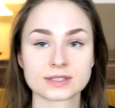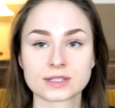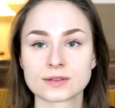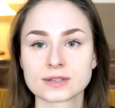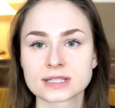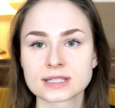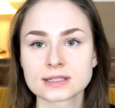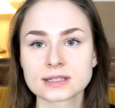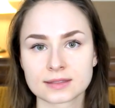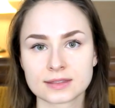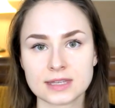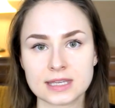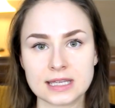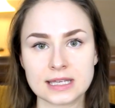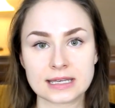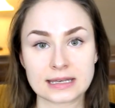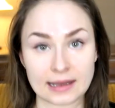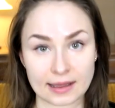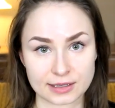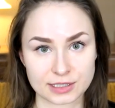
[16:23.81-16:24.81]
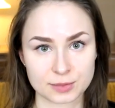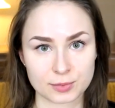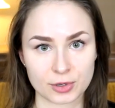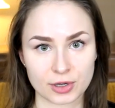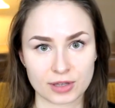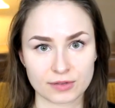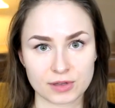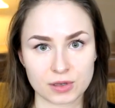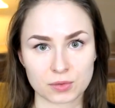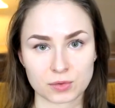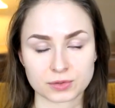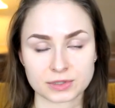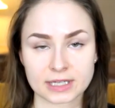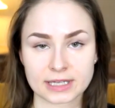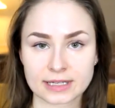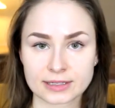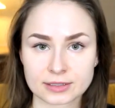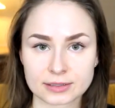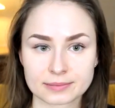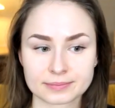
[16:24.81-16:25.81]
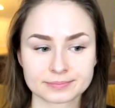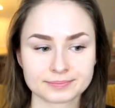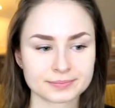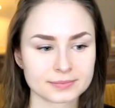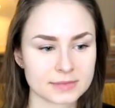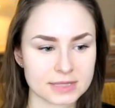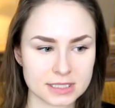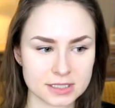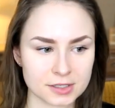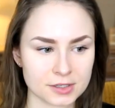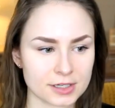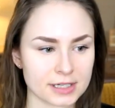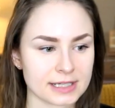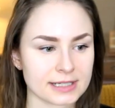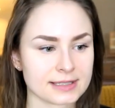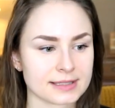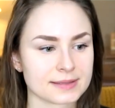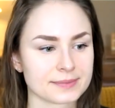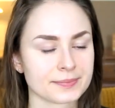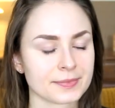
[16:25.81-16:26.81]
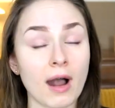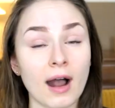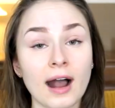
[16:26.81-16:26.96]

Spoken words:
So this is the next book in the Old Kingdom series.